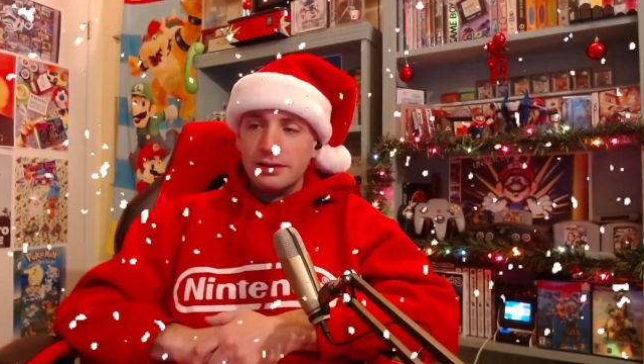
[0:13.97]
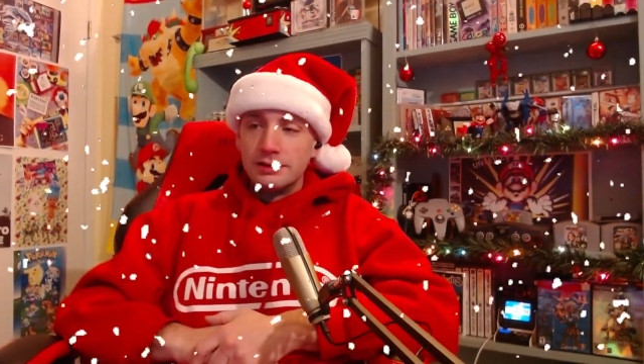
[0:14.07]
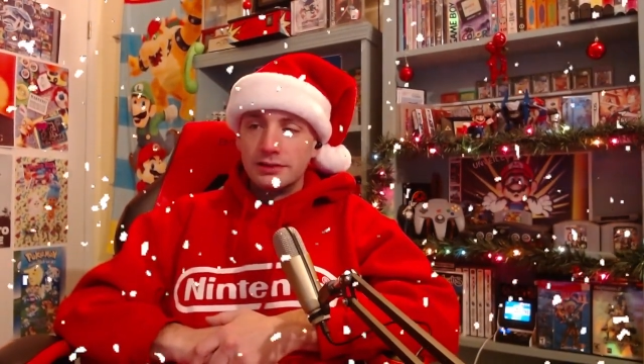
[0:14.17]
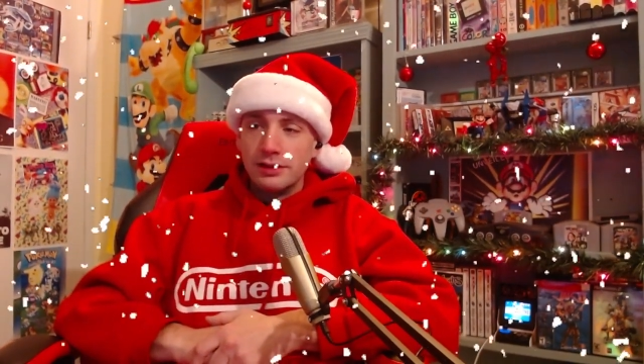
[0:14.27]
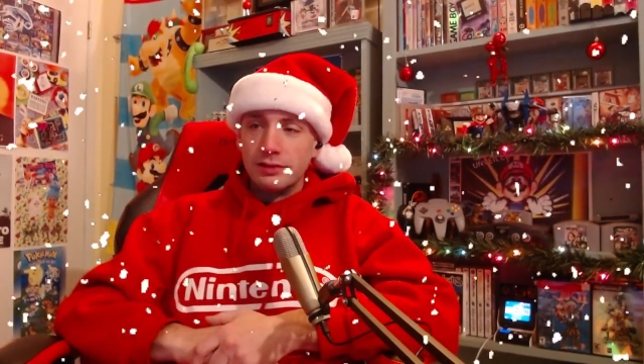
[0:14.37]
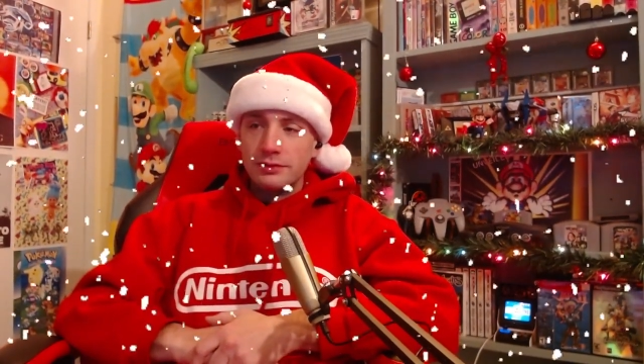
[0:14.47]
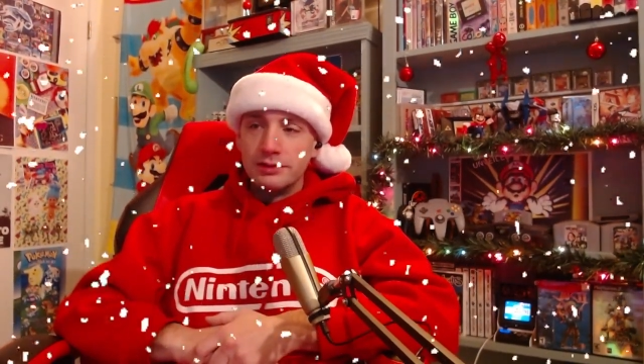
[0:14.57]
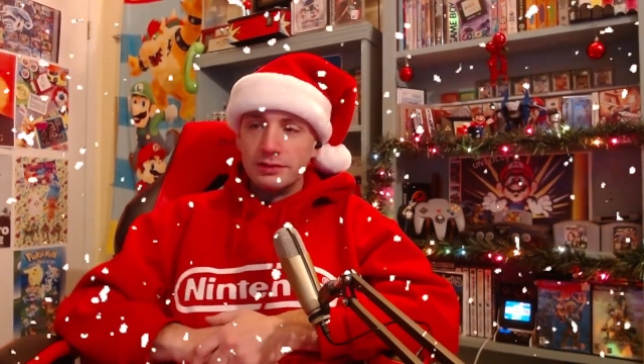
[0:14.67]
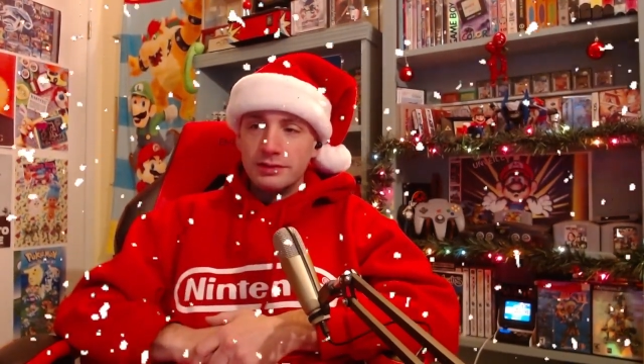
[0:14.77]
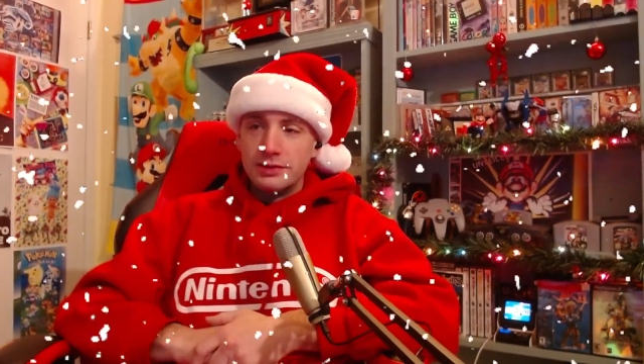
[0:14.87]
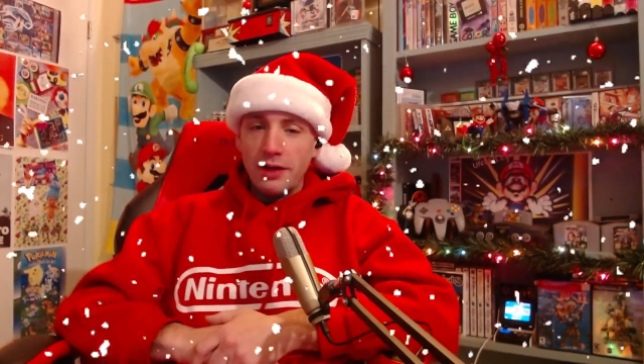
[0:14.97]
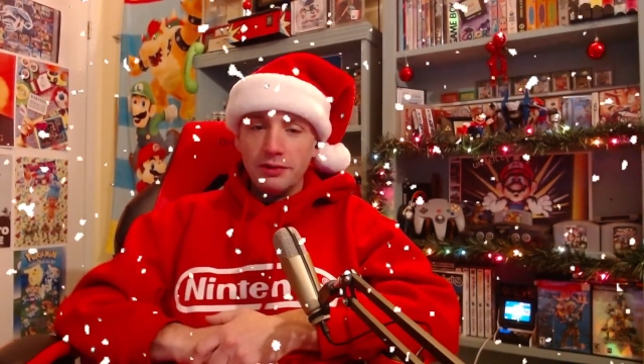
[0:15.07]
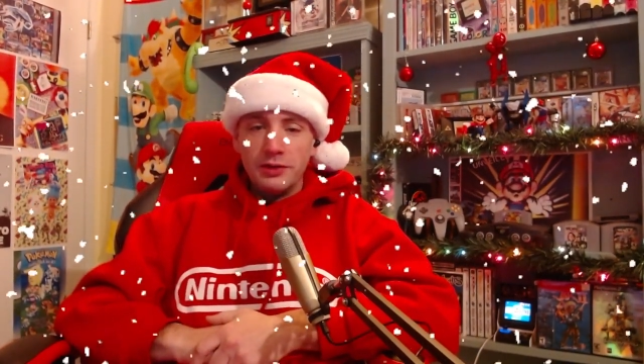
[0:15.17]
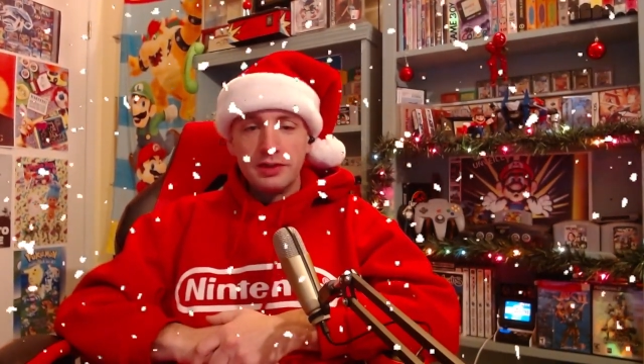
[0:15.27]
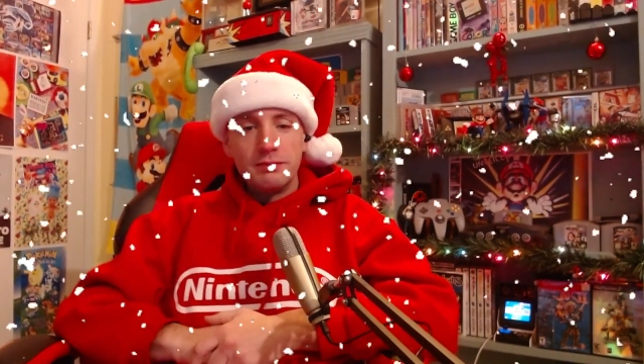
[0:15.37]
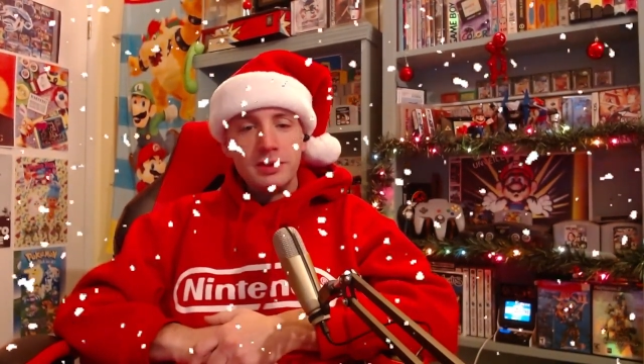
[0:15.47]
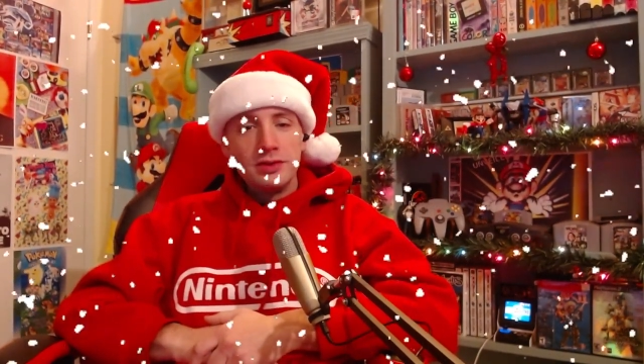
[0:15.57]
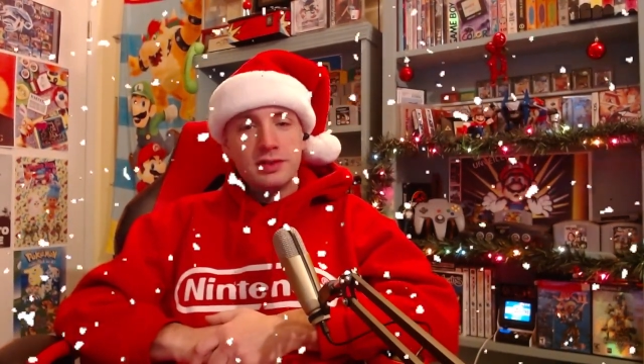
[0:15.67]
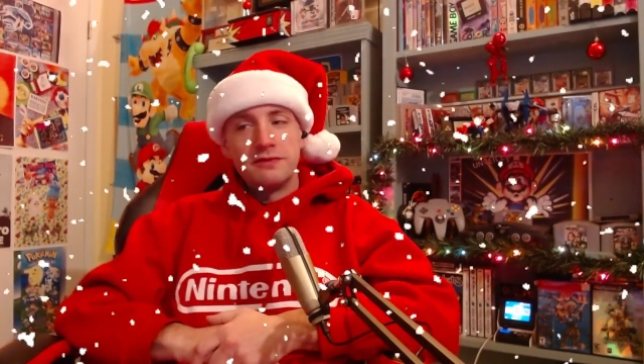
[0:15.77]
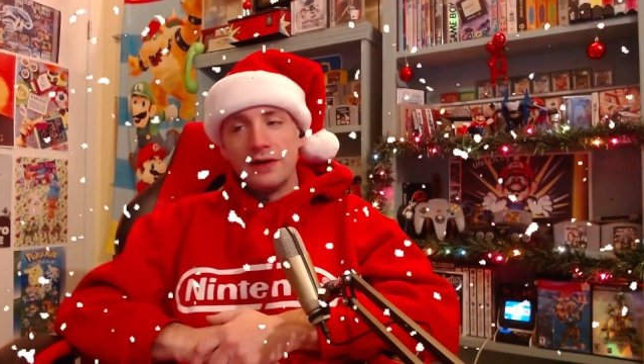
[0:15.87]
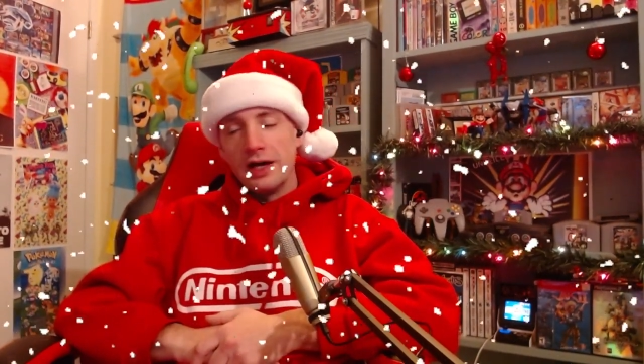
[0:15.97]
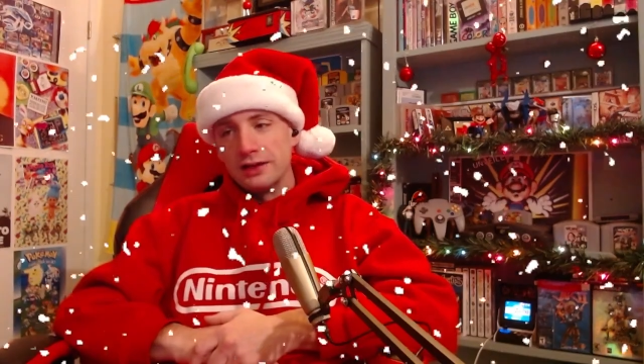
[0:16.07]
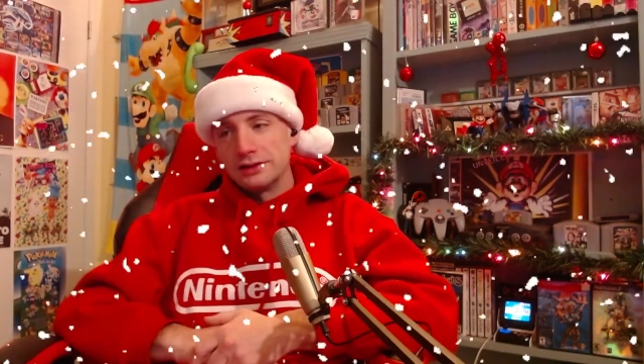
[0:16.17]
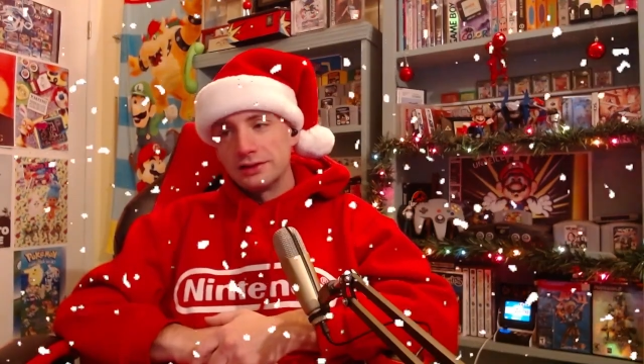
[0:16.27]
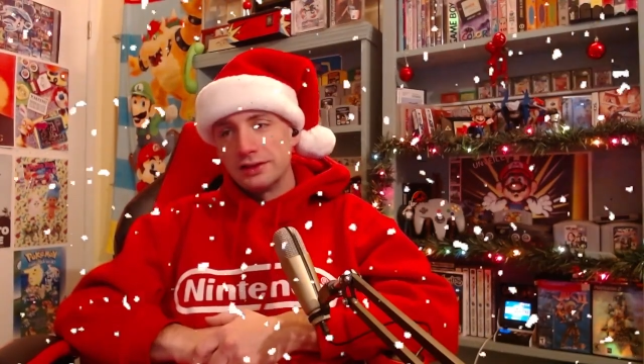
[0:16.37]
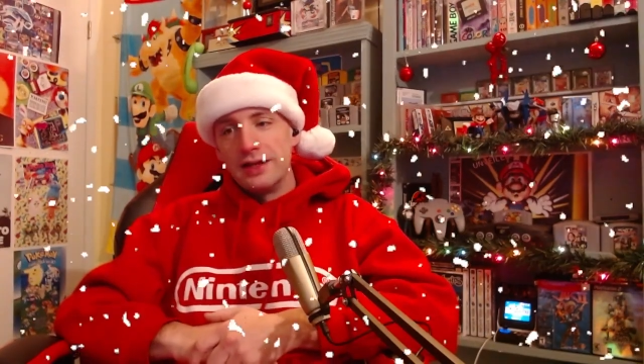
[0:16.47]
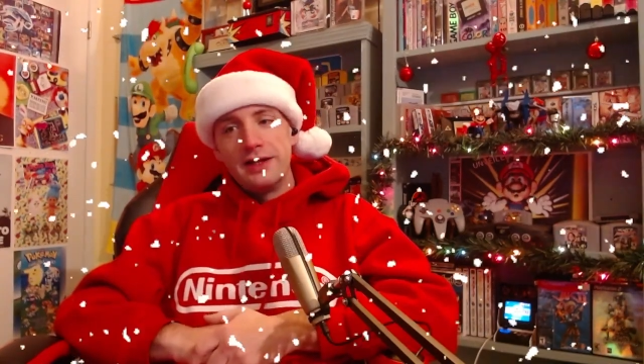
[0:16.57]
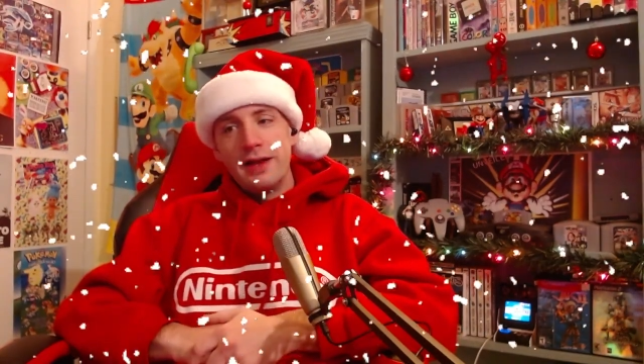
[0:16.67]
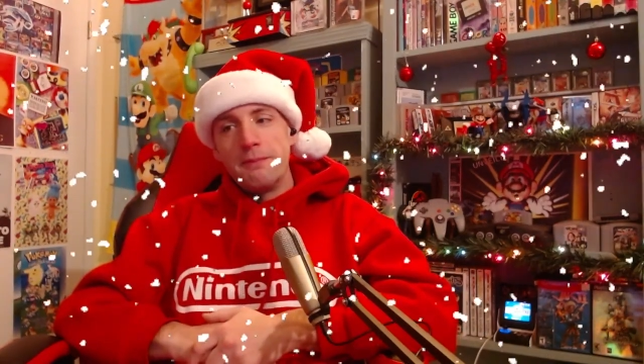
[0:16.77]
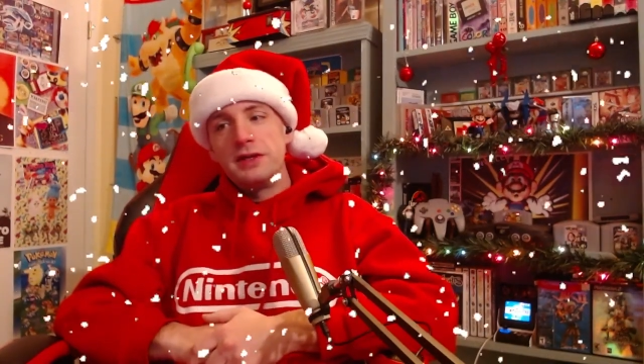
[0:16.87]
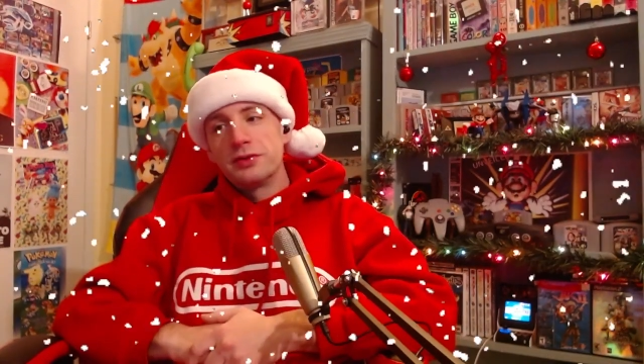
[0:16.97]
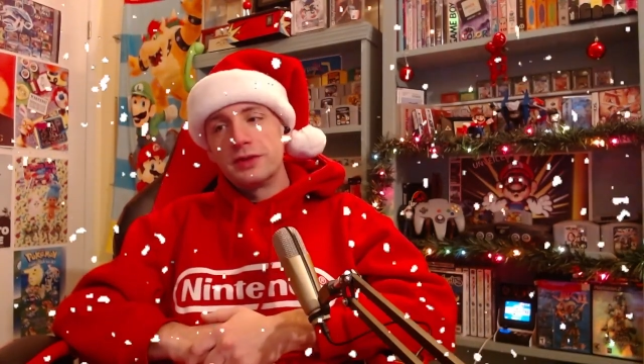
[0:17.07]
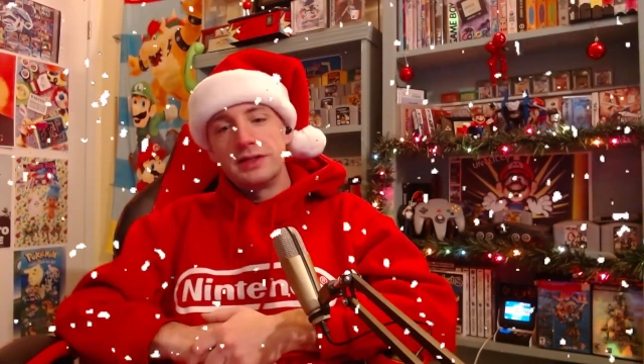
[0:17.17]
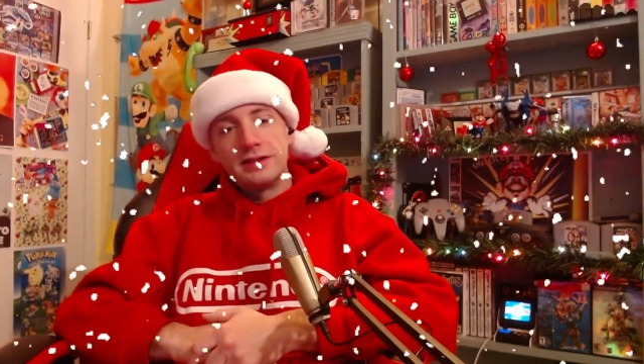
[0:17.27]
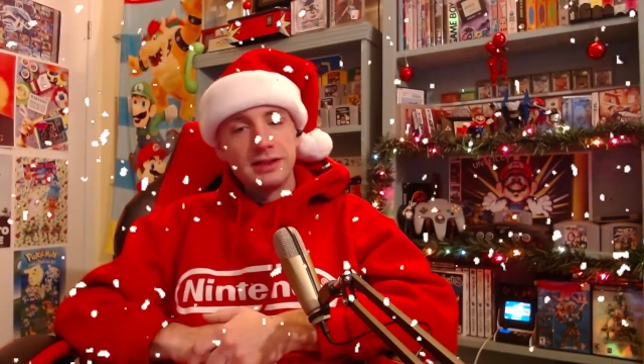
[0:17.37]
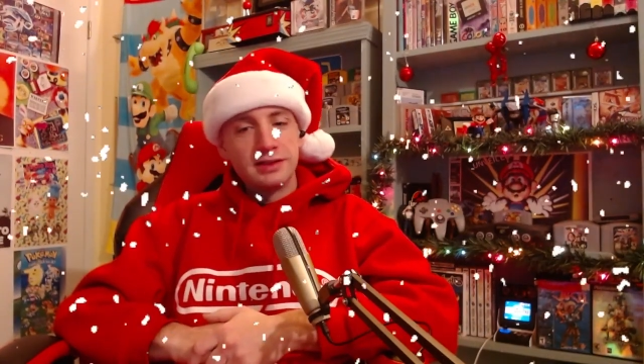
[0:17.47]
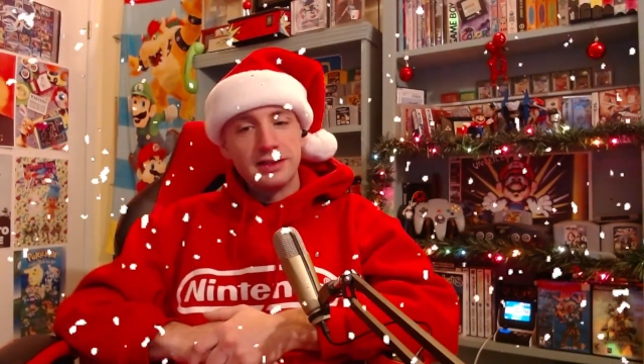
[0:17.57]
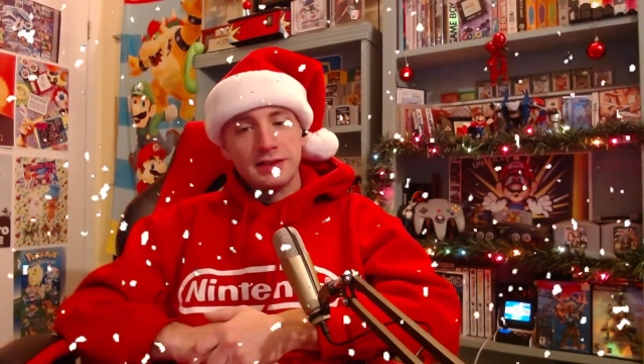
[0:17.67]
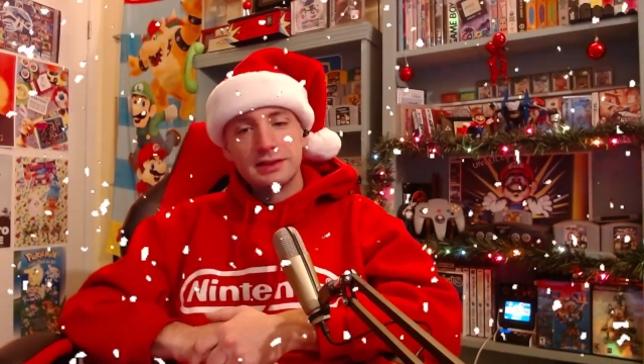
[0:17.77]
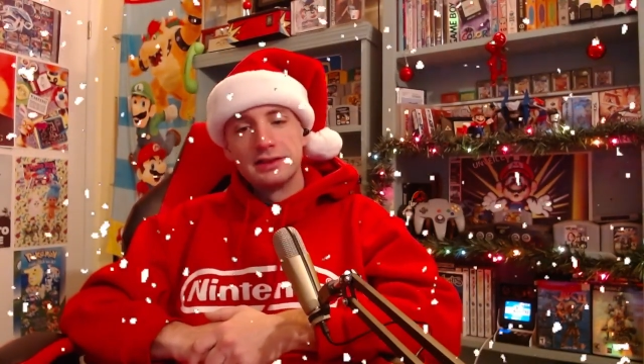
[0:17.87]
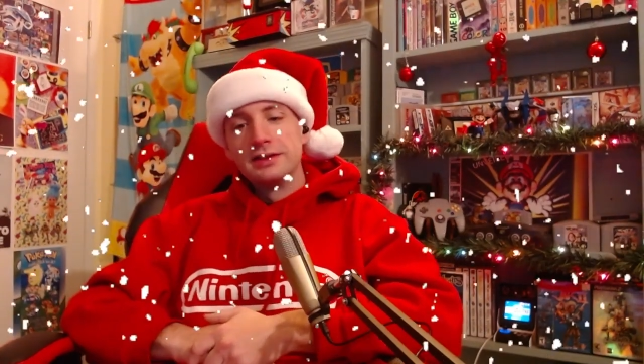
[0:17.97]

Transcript: So downloading music files, and MP3 didn't exist